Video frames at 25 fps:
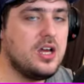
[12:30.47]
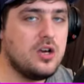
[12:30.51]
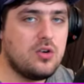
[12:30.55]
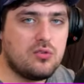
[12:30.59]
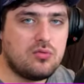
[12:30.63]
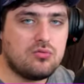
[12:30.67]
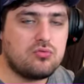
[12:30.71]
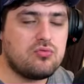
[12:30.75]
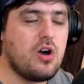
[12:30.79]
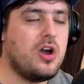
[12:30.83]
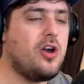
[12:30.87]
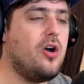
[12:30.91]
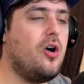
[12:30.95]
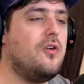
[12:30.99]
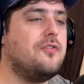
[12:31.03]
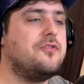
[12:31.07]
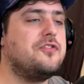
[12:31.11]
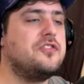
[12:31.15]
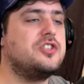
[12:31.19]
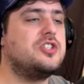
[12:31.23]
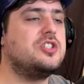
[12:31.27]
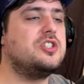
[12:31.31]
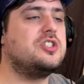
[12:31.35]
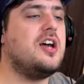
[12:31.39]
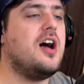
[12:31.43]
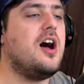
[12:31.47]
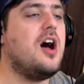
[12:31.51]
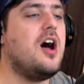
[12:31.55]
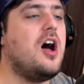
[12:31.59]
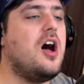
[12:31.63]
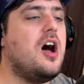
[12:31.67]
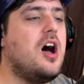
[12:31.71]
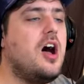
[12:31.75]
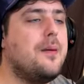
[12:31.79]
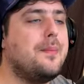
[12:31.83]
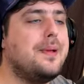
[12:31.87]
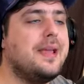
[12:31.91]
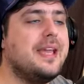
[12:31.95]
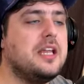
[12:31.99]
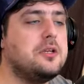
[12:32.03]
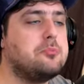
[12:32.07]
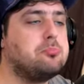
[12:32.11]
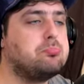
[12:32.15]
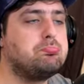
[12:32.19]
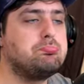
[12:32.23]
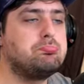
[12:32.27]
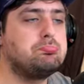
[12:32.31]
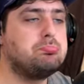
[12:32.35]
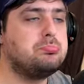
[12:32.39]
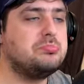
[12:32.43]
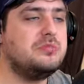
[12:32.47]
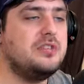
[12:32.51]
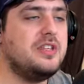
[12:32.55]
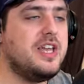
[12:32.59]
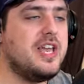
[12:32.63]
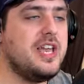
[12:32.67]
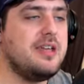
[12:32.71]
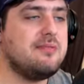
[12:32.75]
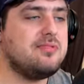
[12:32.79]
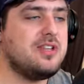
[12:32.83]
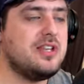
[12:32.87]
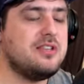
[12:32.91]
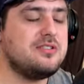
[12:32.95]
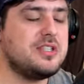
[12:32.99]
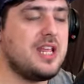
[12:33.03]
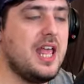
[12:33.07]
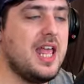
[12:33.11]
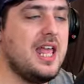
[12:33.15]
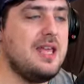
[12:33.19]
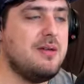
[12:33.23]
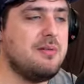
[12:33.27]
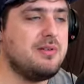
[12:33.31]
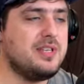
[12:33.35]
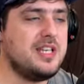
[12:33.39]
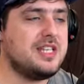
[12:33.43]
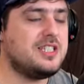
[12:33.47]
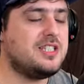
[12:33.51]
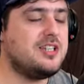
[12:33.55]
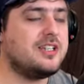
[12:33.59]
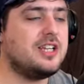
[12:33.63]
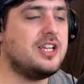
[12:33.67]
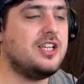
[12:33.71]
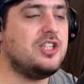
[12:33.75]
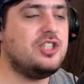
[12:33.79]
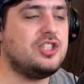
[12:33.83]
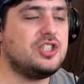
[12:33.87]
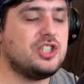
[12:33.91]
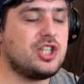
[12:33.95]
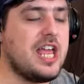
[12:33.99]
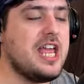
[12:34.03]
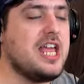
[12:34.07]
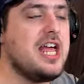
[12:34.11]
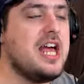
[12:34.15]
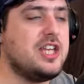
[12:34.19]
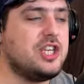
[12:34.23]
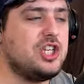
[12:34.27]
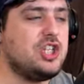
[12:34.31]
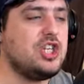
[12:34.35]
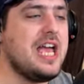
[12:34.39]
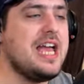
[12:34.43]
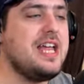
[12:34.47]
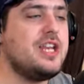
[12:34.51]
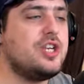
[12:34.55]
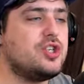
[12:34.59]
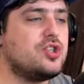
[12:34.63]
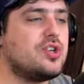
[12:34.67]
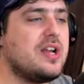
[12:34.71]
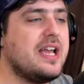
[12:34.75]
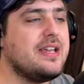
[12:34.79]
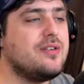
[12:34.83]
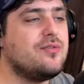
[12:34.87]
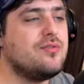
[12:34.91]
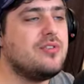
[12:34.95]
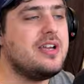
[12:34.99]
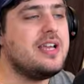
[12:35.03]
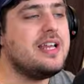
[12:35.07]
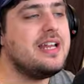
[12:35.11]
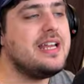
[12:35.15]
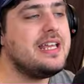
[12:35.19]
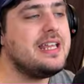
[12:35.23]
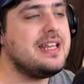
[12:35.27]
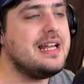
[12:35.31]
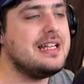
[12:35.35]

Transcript: right off the start. I mean, it, it, it, it's like a jet, a jet train really.